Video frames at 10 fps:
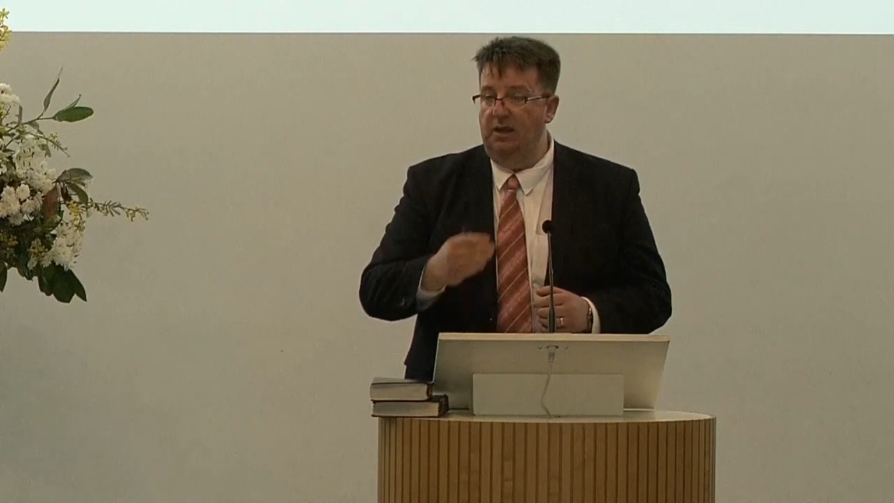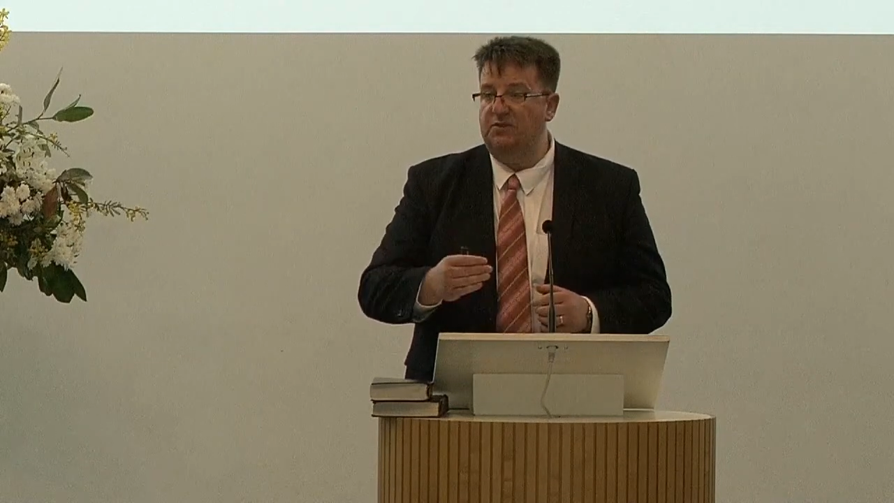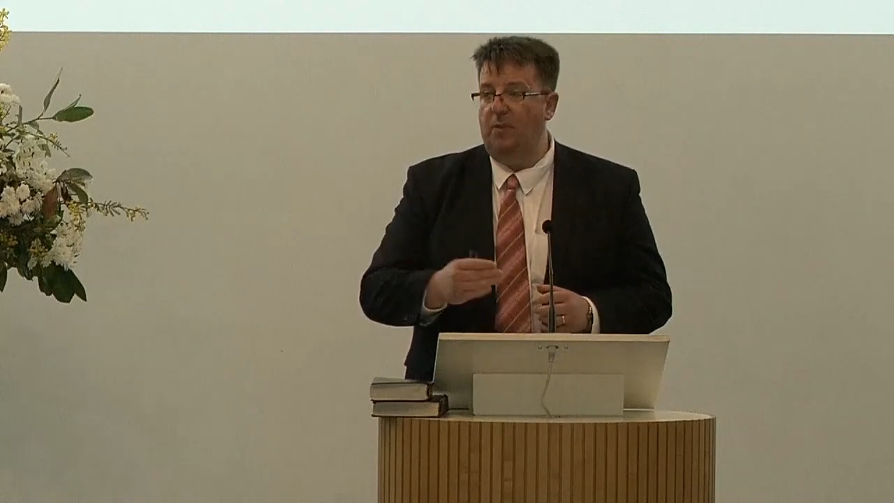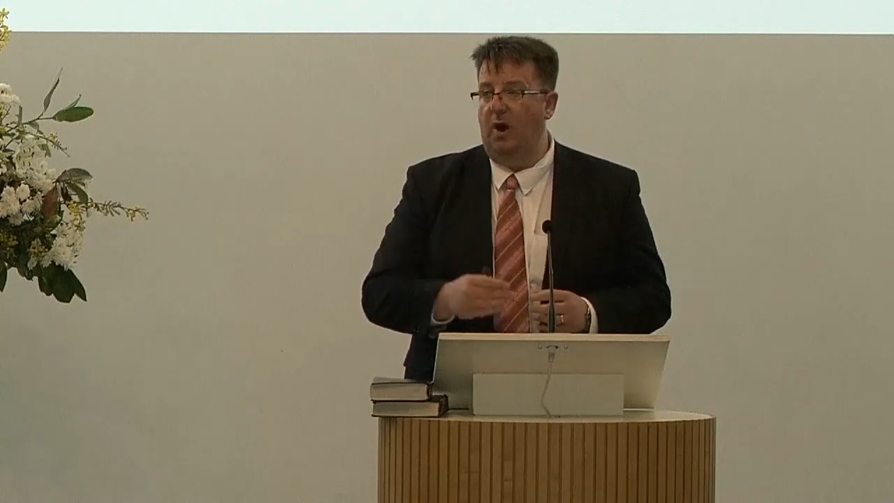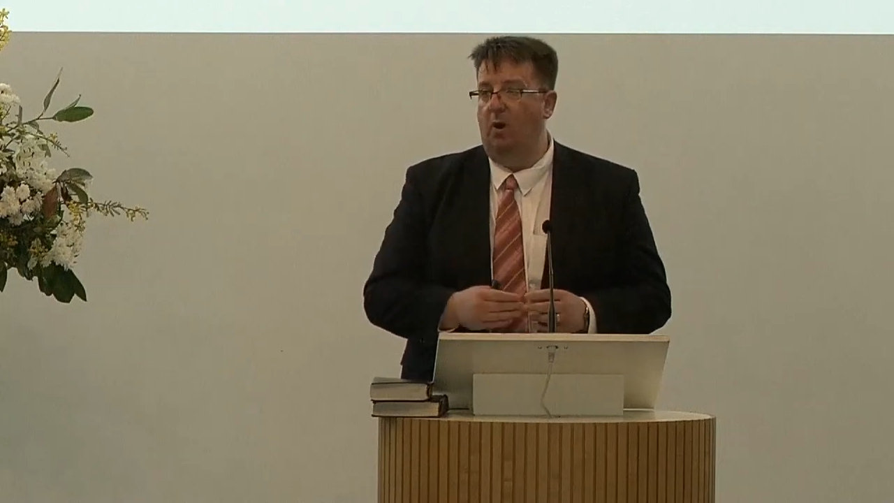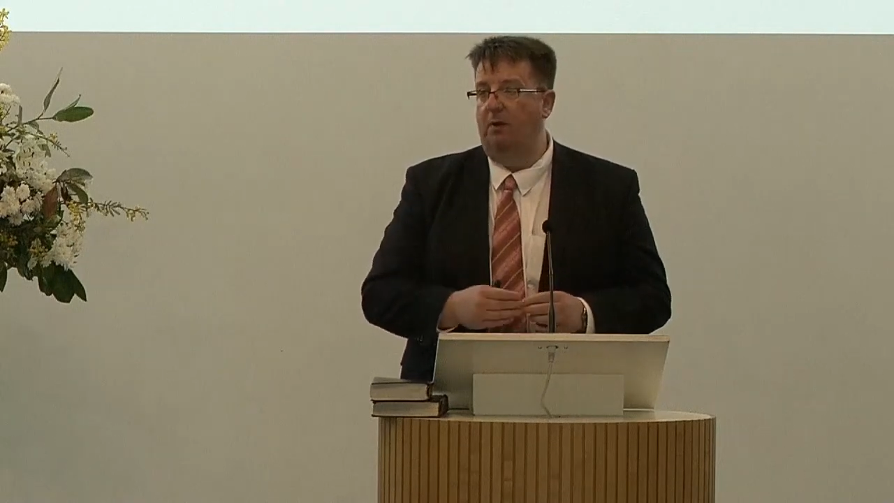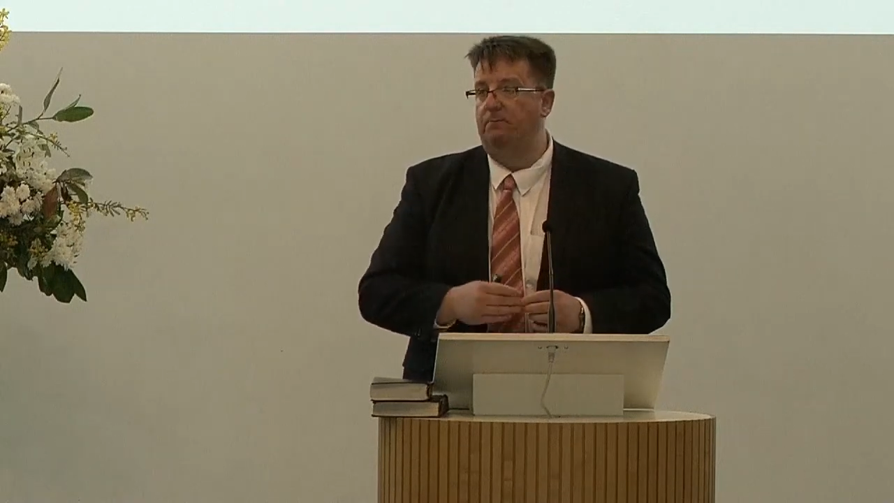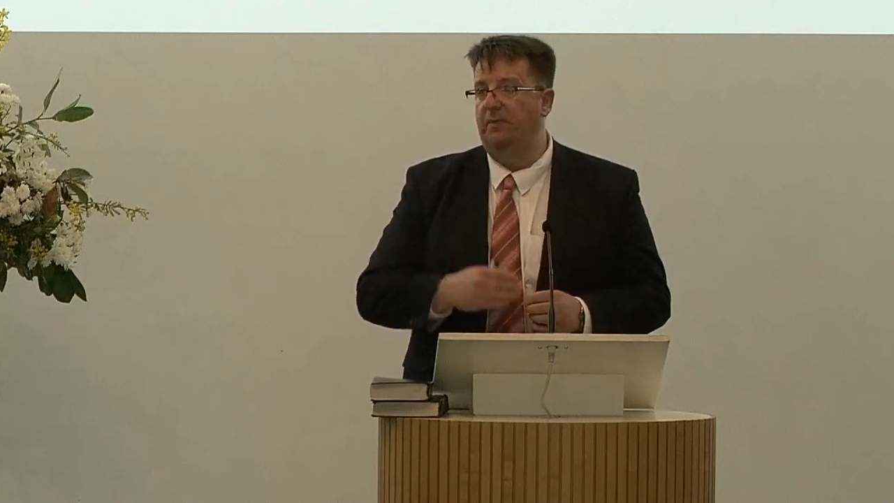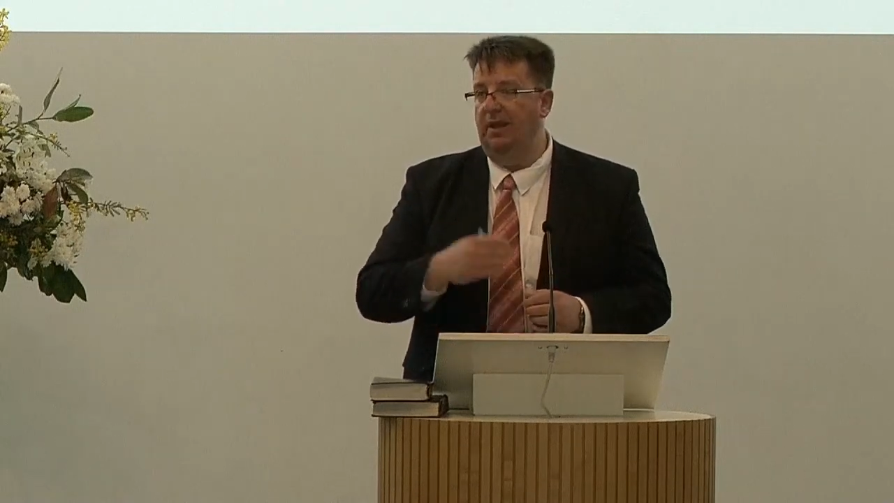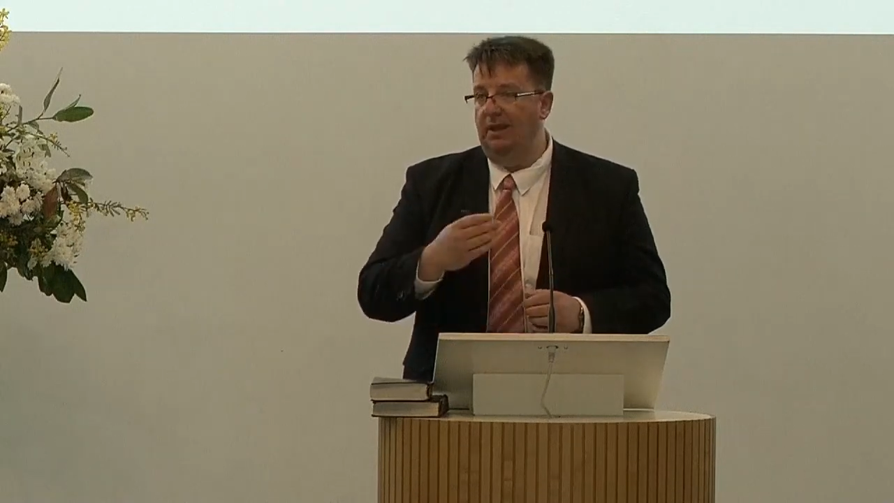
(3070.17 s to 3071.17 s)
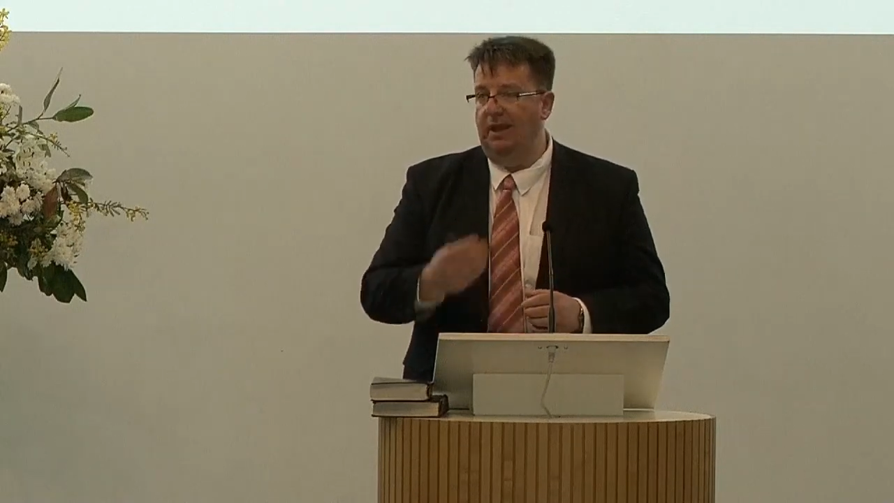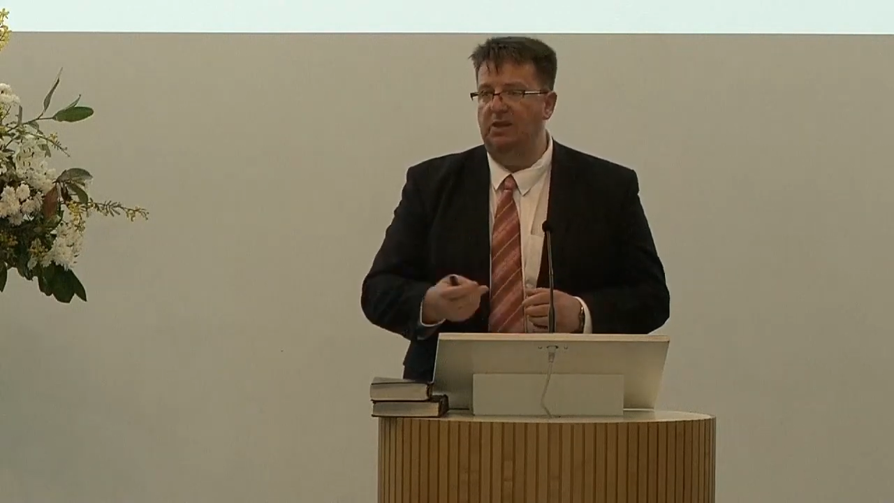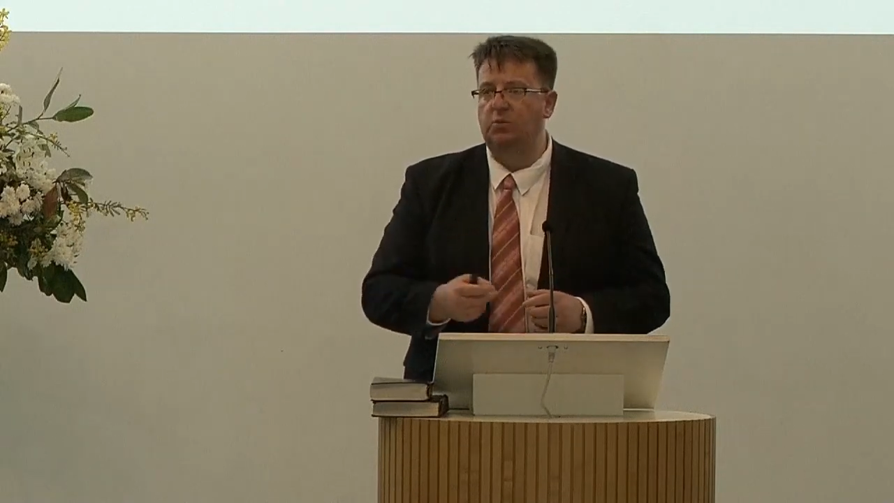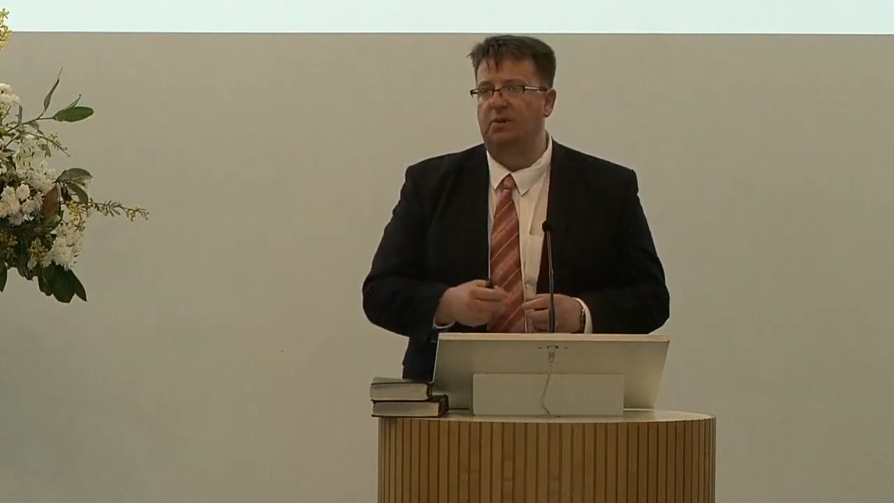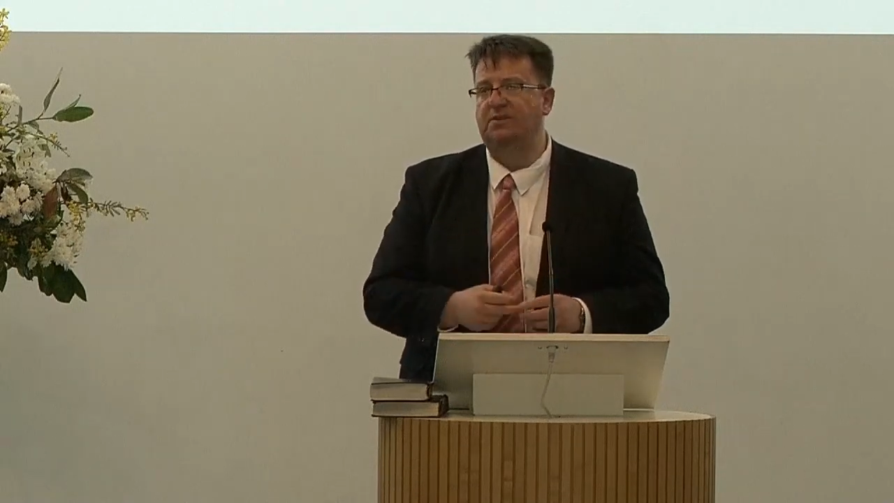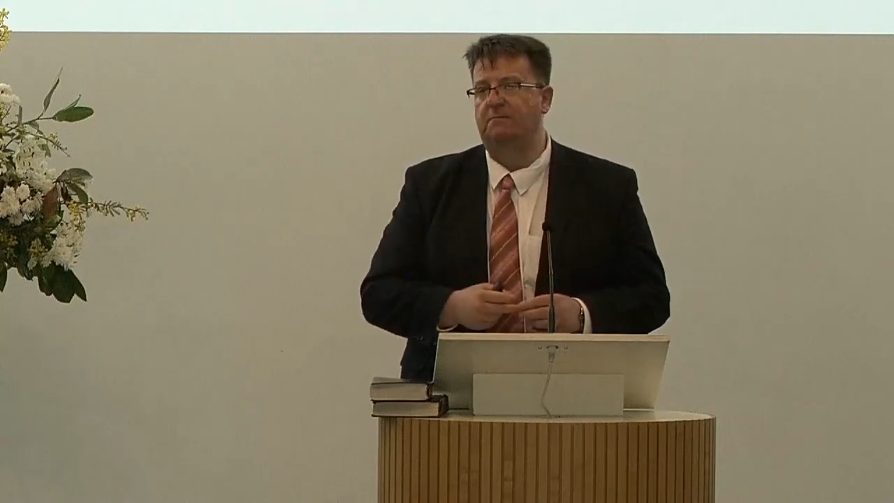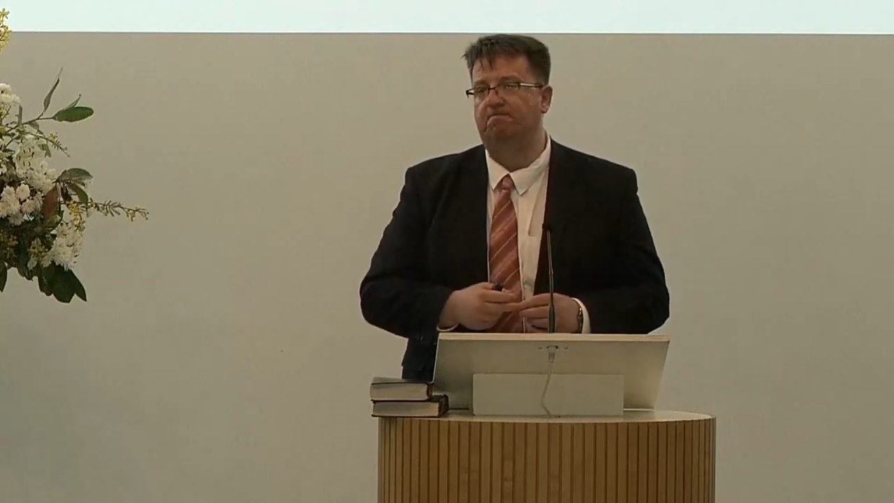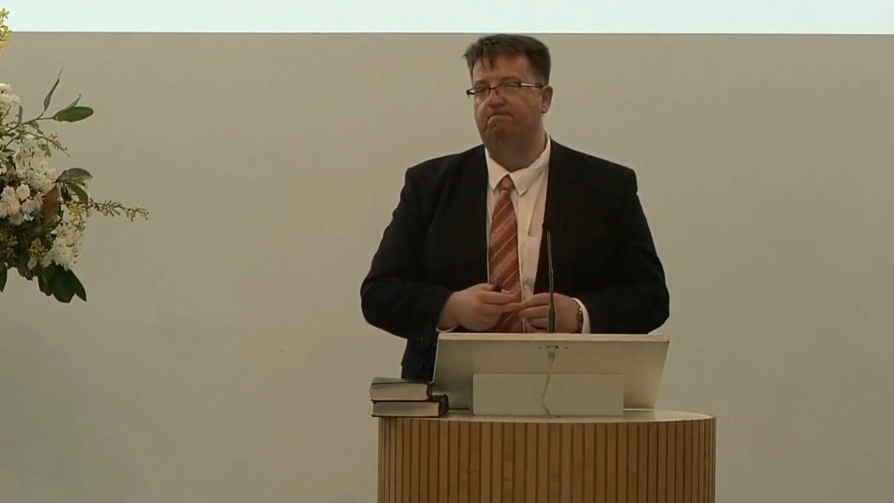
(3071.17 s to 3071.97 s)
power, in His wisdom,